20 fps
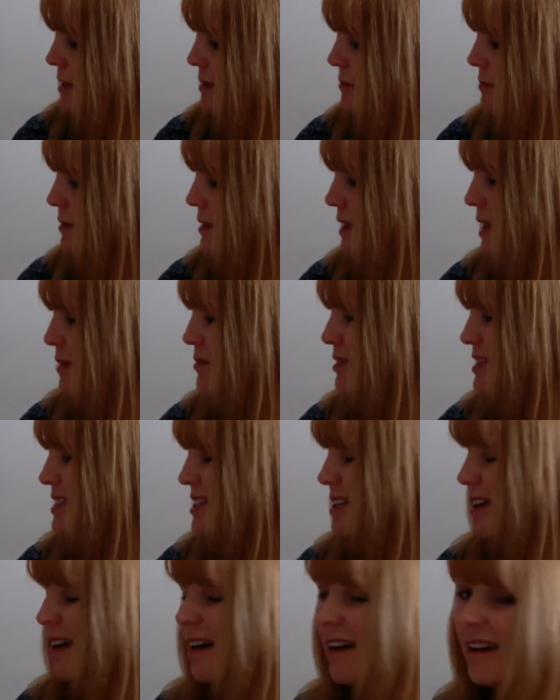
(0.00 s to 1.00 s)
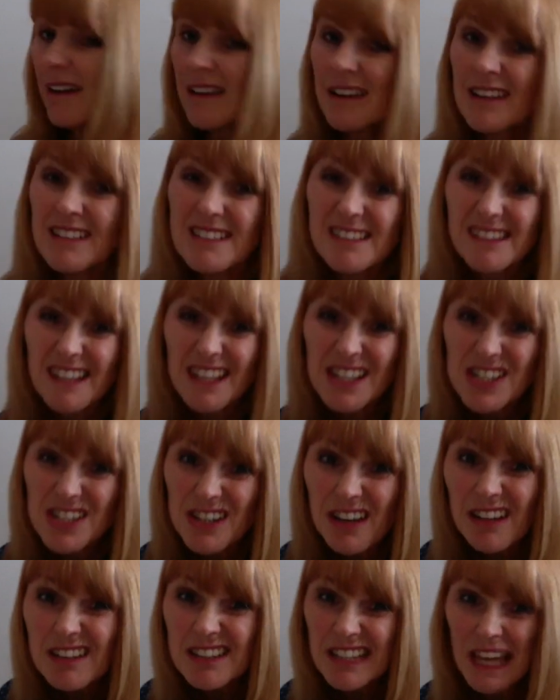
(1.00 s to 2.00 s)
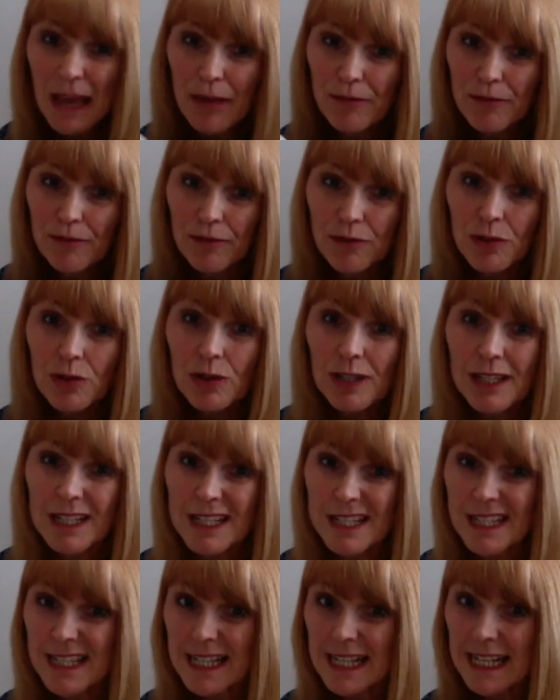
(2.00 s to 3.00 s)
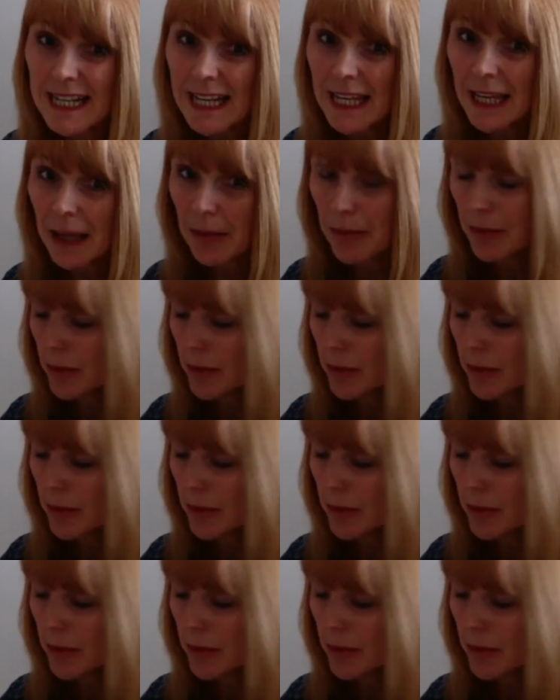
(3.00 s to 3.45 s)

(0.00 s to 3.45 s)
but they were tired and they just kept falling asleep.